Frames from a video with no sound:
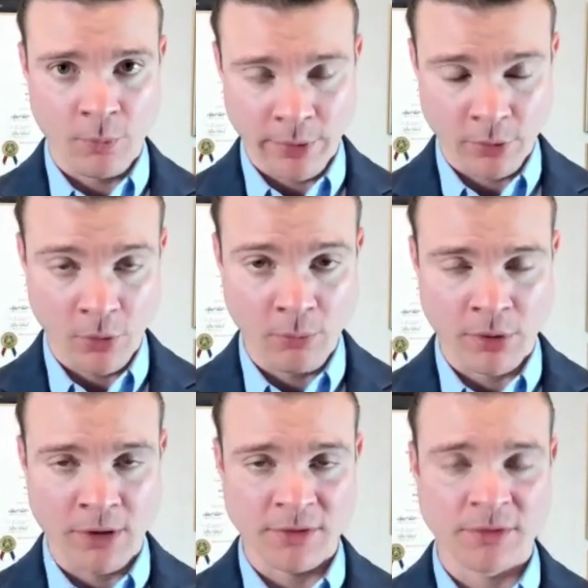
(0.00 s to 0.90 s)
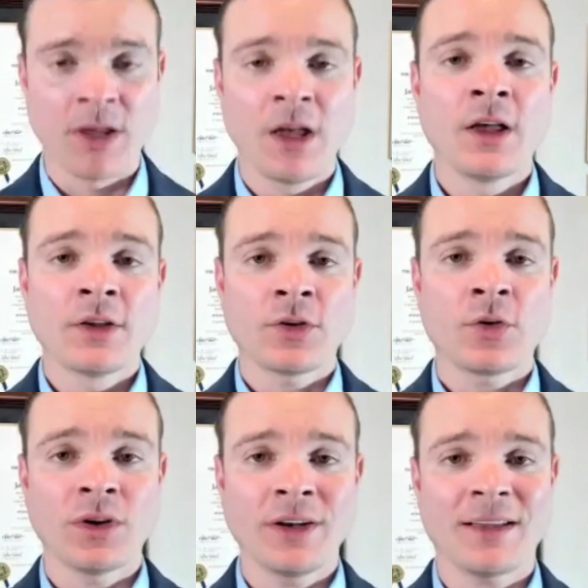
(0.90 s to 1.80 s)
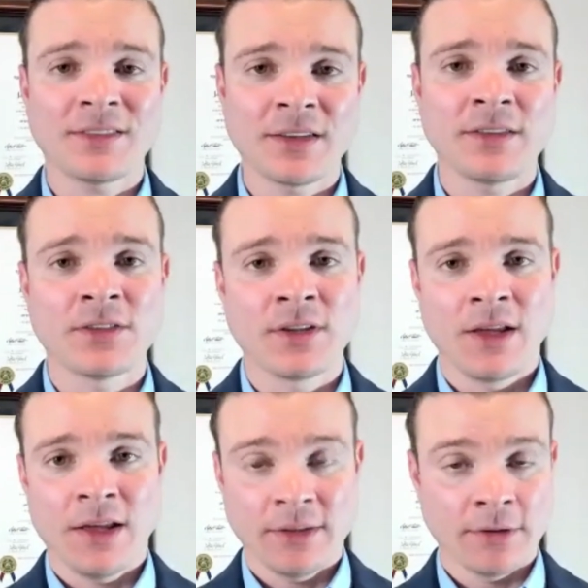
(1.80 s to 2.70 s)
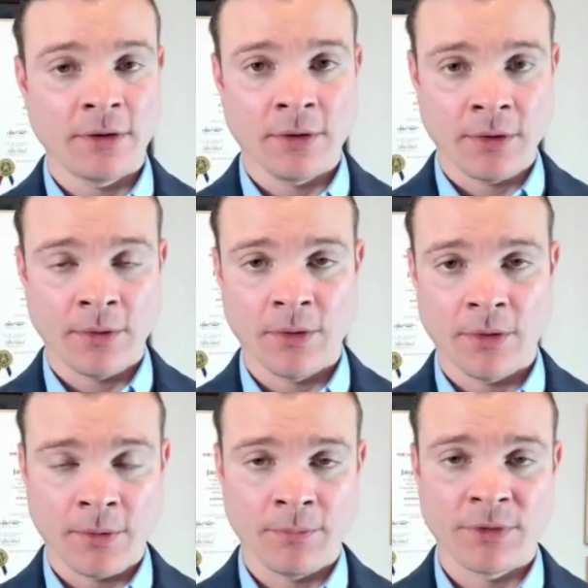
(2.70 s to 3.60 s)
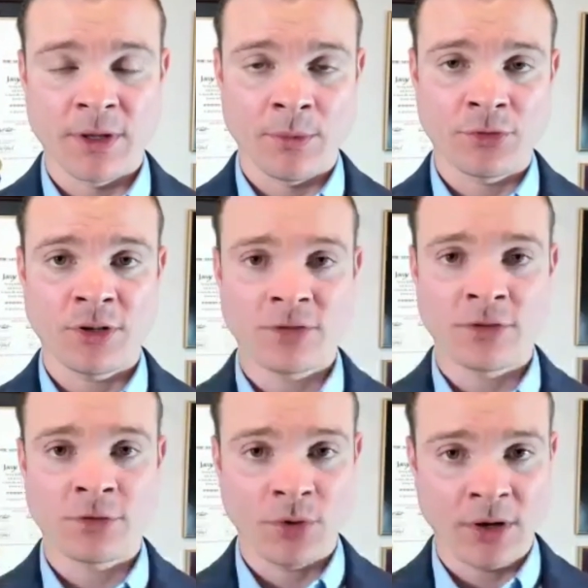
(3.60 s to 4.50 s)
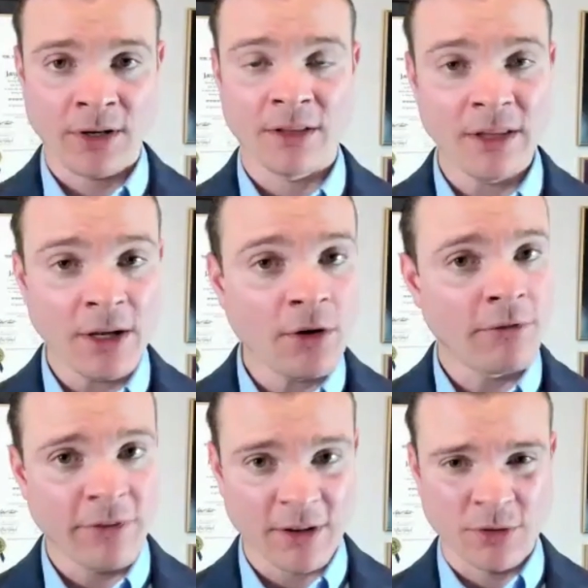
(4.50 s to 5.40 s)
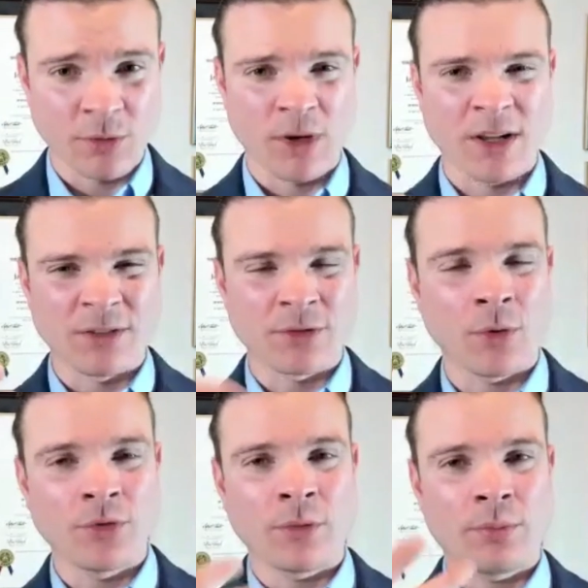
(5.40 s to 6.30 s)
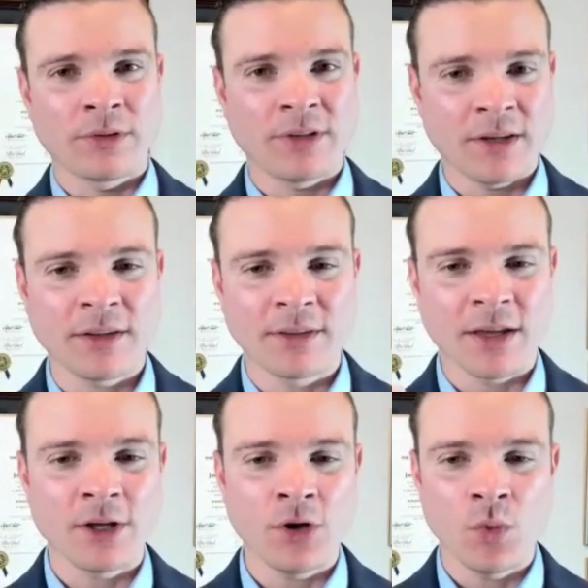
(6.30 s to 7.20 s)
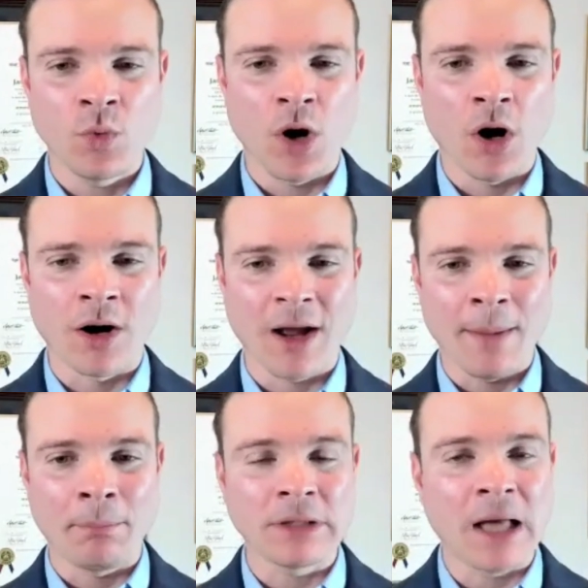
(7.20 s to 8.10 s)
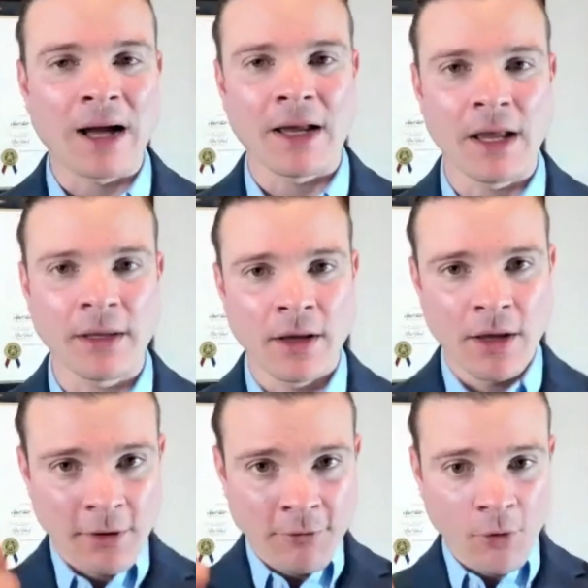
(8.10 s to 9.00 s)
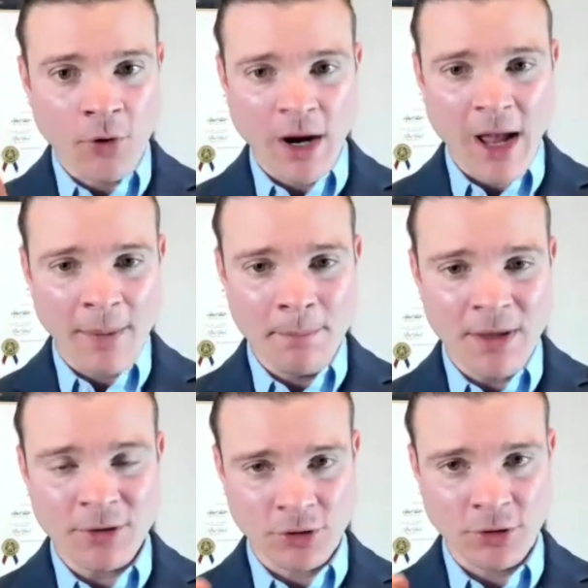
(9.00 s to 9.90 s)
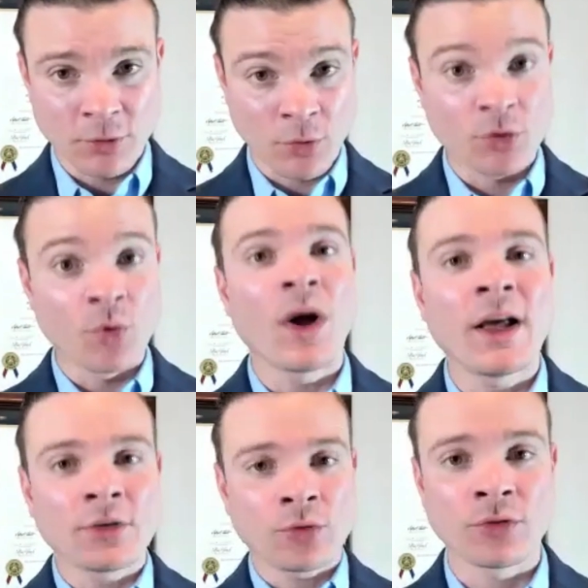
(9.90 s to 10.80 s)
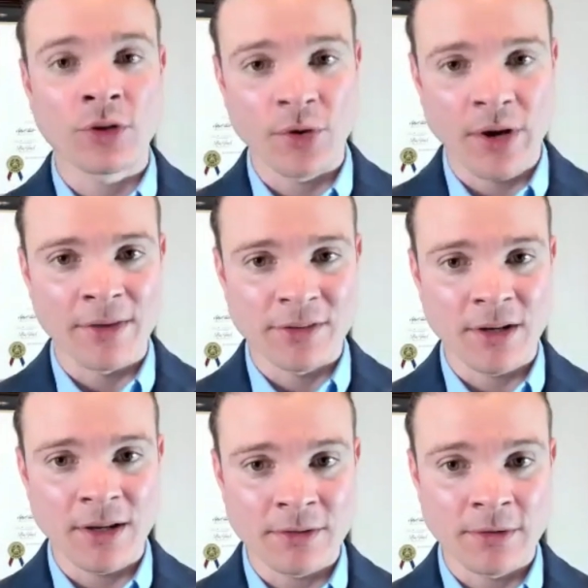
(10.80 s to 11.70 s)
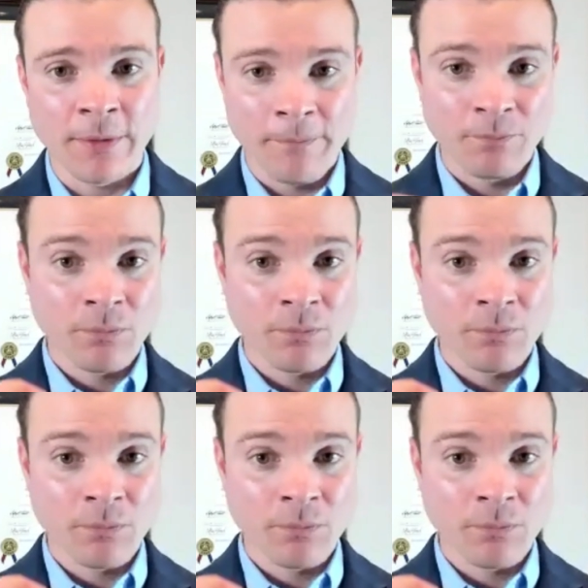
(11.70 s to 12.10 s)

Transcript: process? So in essence, the administration is creating a legal fiction, right? So they're pretending that you are applying for admissions or to enter the United States